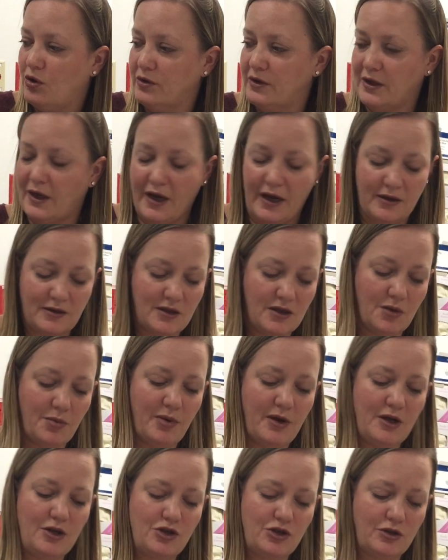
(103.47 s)
holding on to the
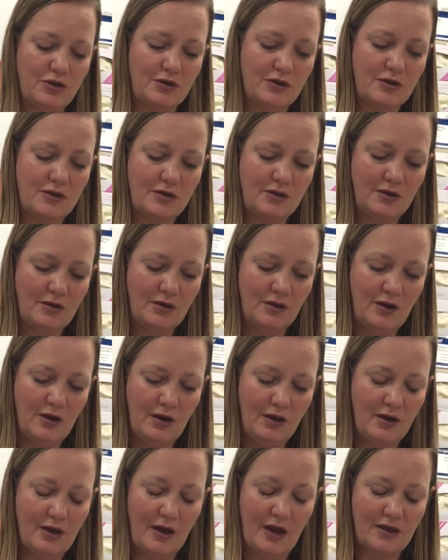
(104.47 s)
patient's
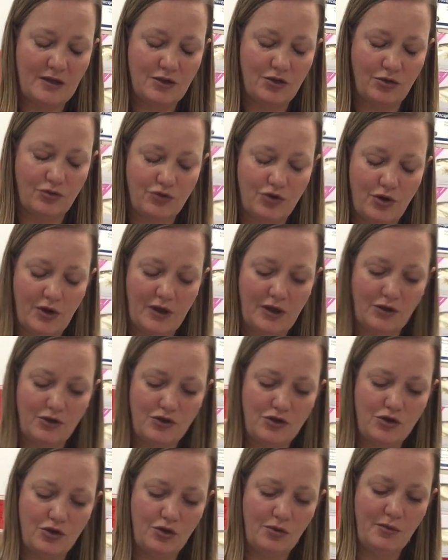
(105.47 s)

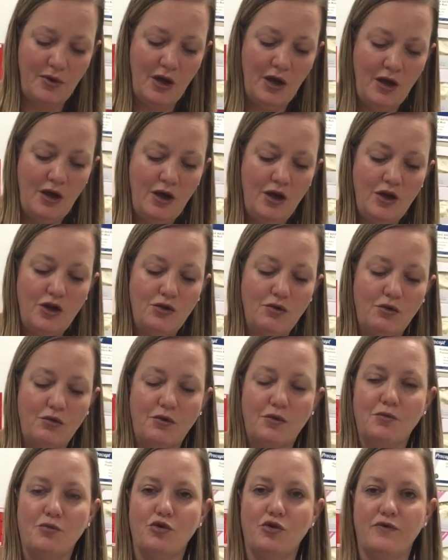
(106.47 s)
endotracheal tube, you will
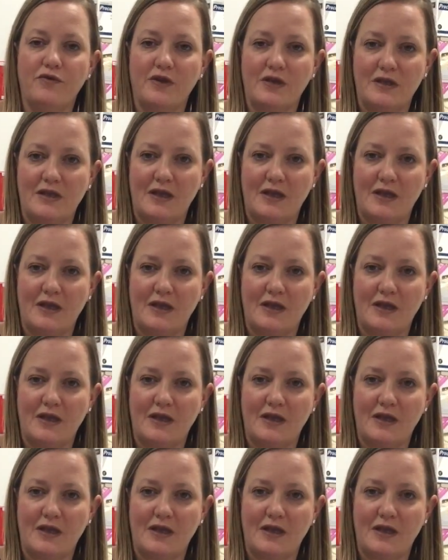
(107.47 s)
remove the